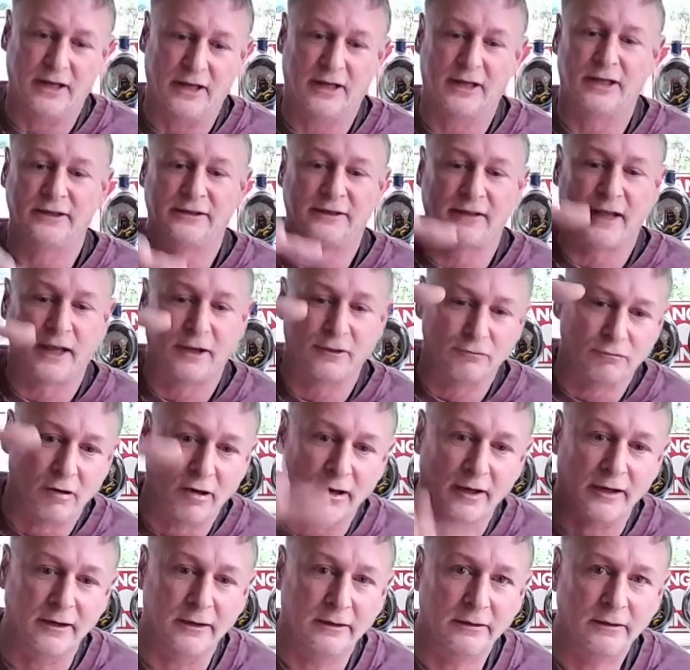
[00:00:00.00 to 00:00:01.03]
you get it dead
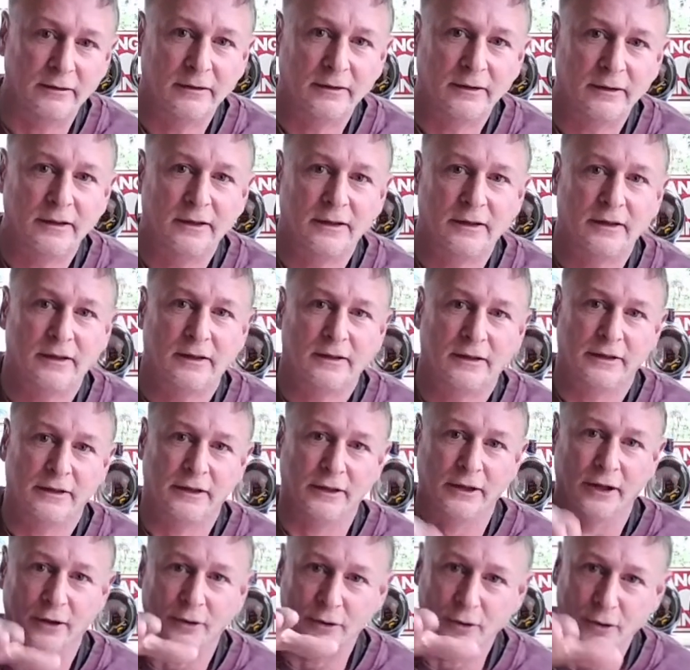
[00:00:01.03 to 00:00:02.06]
right,
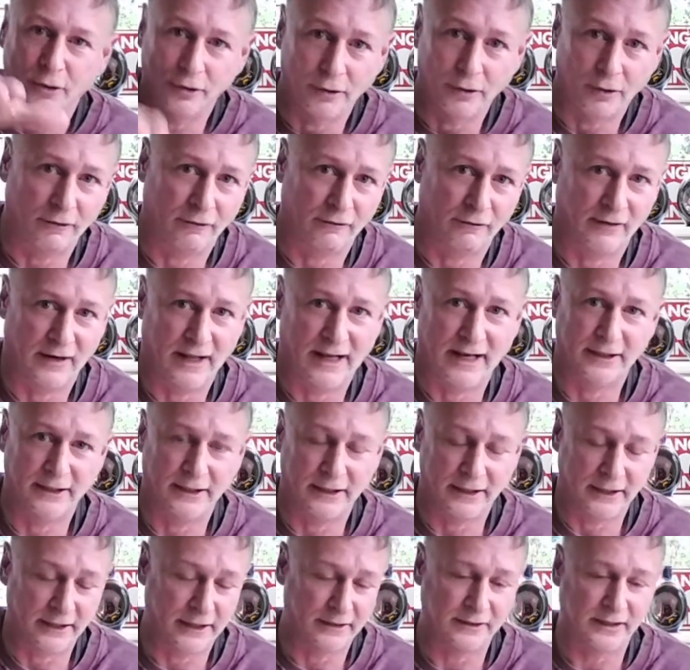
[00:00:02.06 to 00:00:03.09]
you're not
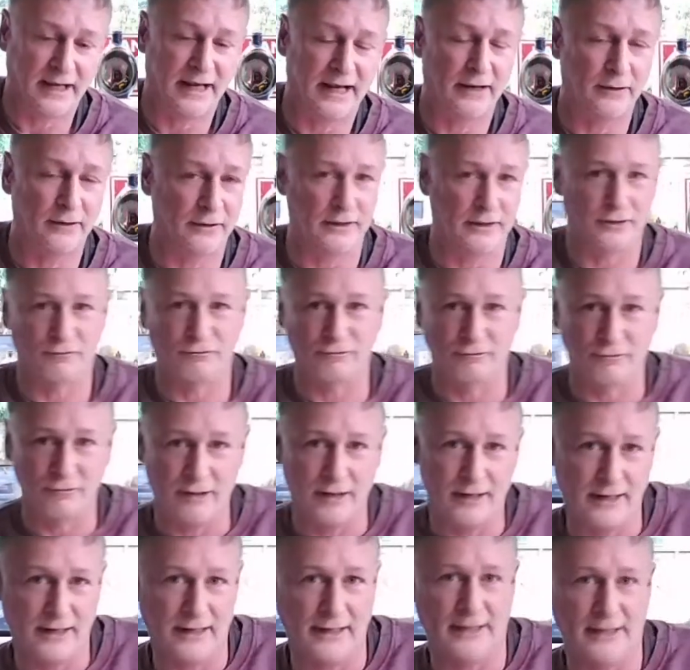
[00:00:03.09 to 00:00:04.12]
flattening it down. It's
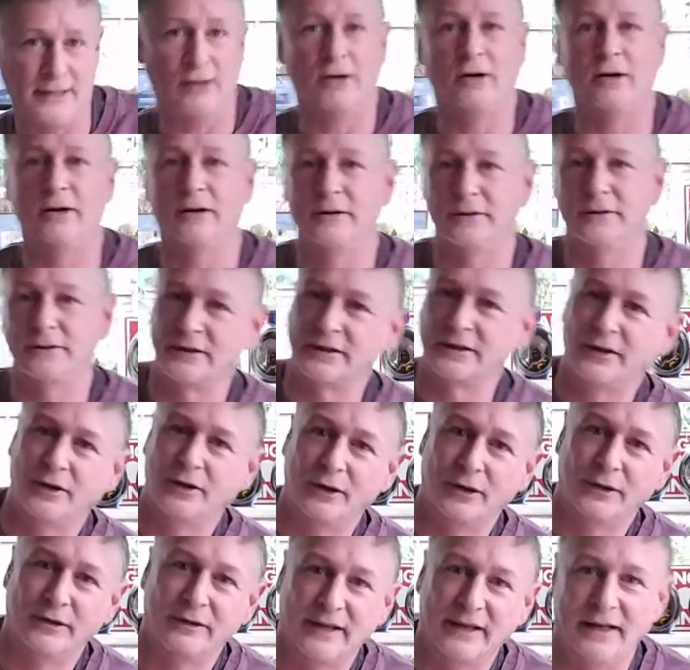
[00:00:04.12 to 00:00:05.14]
really hard to
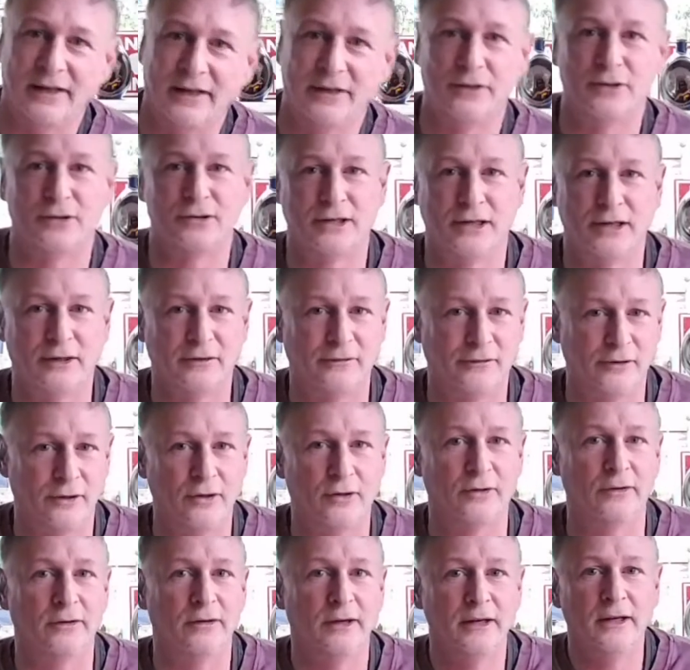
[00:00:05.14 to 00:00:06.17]
kind of get yourself
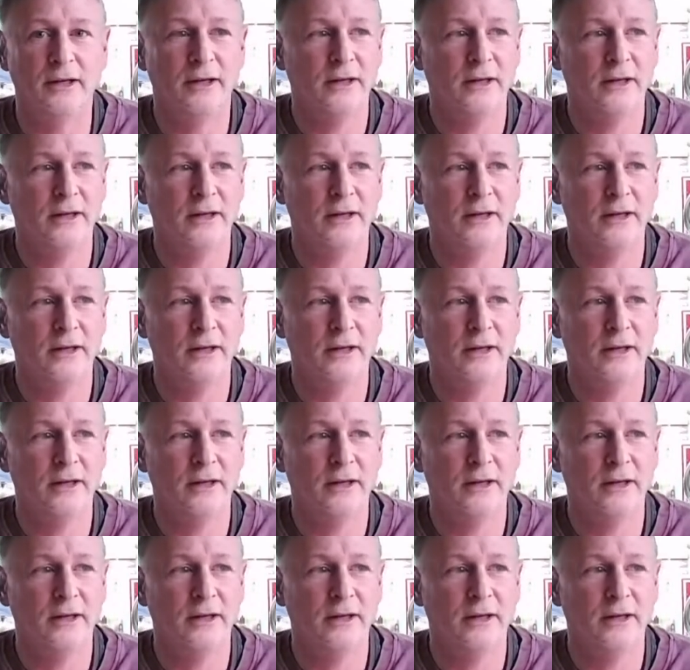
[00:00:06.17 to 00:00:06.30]
along.